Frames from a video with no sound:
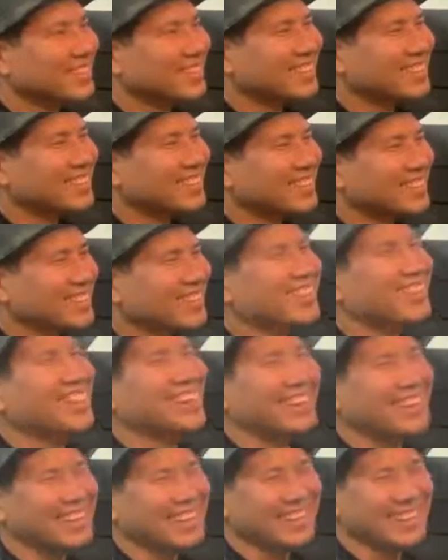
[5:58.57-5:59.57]
did. No,
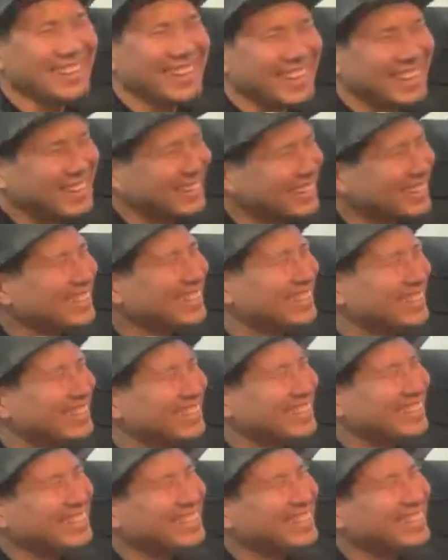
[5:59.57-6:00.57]
I
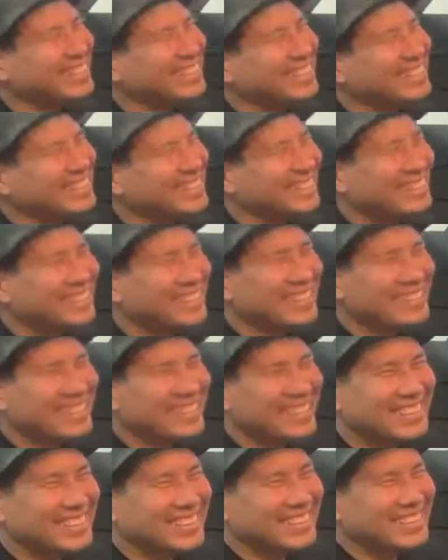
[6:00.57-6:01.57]
wouldn't do that.
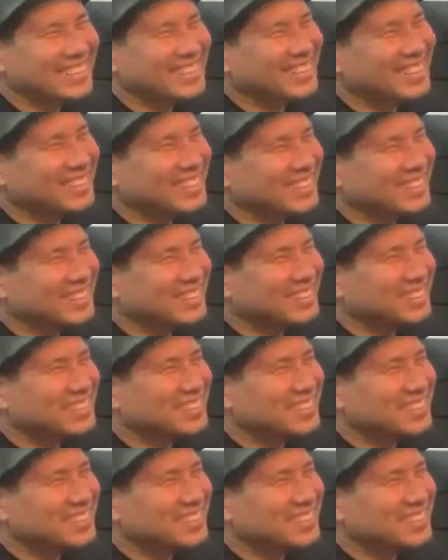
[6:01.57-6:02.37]
And so we get out to